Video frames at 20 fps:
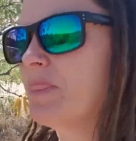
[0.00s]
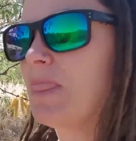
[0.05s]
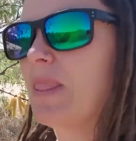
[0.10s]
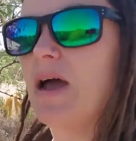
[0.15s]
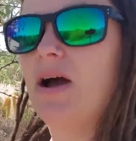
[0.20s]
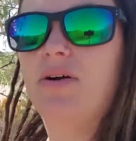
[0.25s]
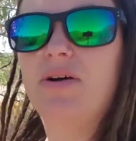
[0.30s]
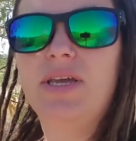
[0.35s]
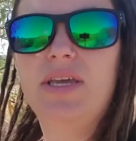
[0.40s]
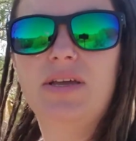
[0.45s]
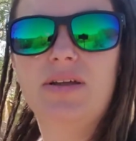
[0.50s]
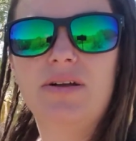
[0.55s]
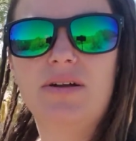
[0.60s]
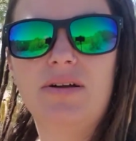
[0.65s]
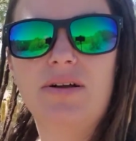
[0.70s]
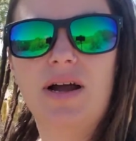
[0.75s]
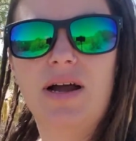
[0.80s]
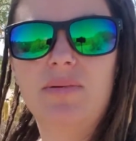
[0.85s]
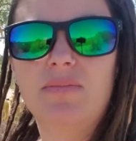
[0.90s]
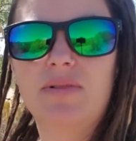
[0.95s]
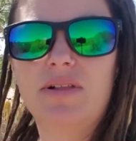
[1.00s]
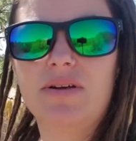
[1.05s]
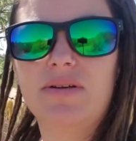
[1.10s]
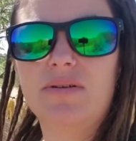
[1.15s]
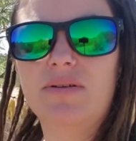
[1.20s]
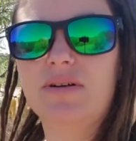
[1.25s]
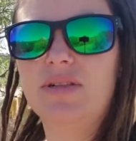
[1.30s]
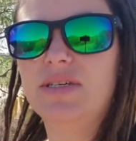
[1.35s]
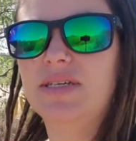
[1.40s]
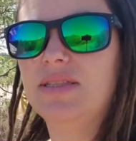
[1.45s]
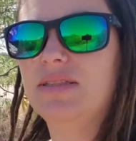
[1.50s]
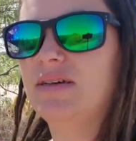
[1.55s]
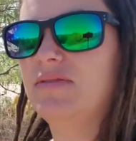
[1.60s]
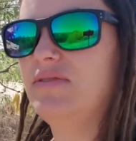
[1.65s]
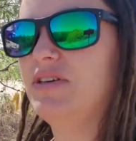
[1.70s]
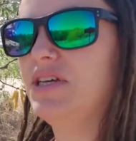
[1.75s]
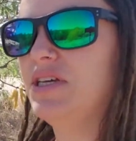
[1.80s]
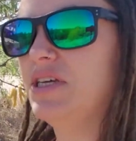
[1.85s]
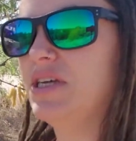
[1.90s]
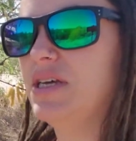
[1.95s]
Out here, I'm literally
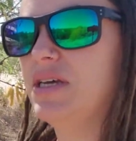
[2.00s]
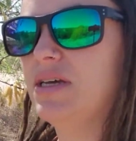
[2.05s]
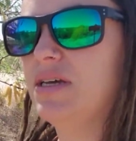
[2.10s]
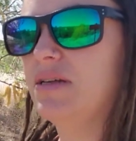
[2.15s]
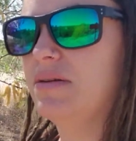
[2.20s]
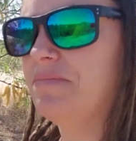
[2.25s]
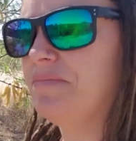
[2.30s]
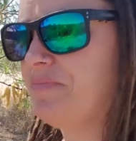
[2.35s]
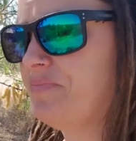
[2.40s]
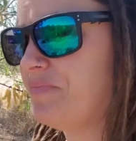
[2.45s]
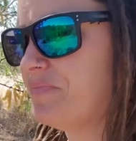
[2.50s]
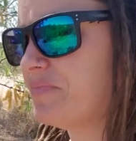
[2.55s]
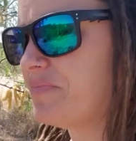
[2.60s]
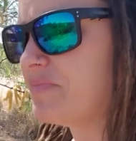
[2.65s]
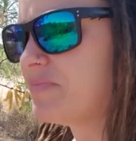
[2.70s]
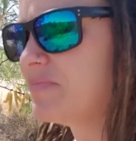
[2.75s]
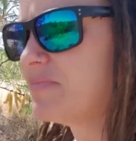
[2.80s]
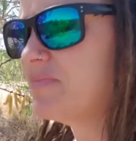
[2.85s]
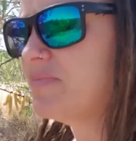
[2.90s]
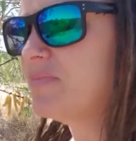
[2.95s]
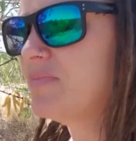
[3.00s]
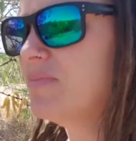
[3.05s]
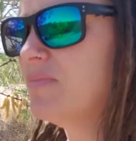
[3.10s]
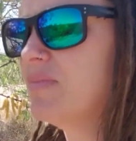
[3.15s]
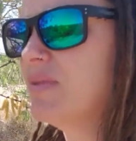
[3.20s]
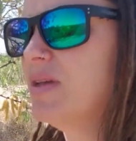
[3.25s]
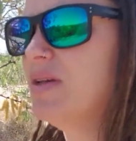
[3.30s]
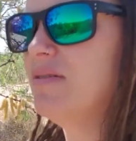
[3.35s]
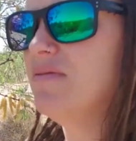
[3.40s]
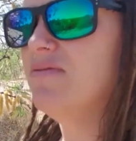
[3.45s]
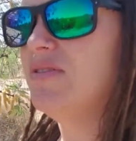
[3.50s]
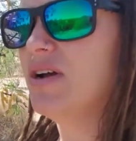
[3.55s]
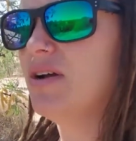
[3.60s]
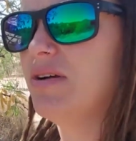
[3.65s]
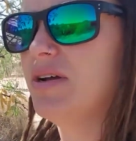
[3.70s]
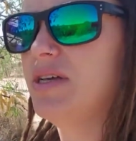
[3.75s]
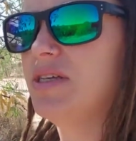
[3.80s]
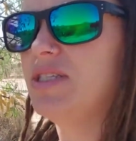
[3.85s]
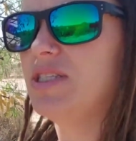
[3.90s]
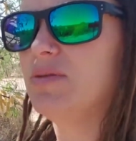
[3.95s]
living in a
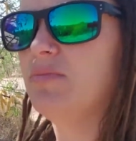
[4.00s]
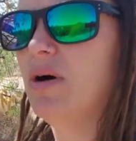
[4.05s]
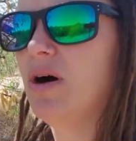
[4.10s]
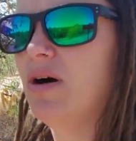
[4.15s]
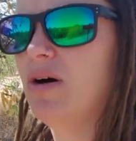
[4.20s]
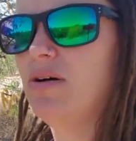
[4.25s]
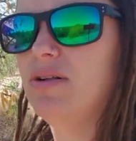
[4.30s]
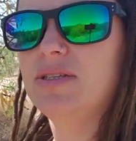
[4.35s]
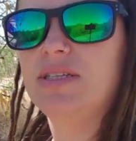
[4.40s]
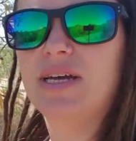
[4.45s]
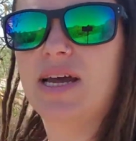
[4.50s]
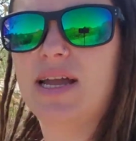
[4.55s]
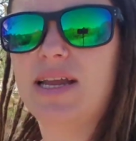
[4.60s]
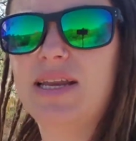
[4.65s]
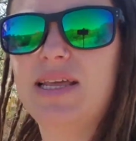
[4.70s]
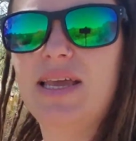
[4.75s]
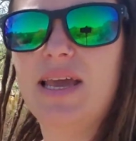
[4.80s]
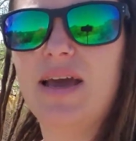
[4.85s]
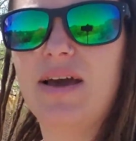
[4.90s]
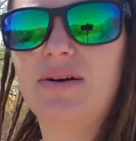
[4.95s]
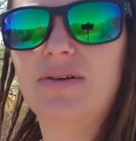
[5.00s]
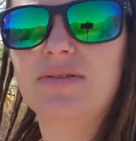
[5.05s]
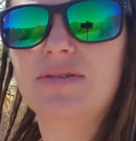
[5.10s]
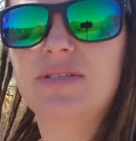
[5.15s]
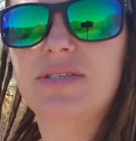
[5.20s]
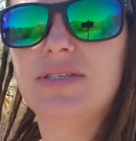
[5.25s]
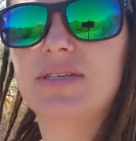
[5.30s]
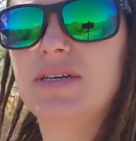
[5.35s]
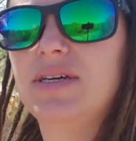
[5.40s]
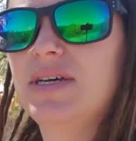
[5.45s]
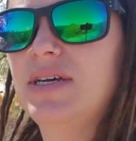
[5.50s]
very small, tiny house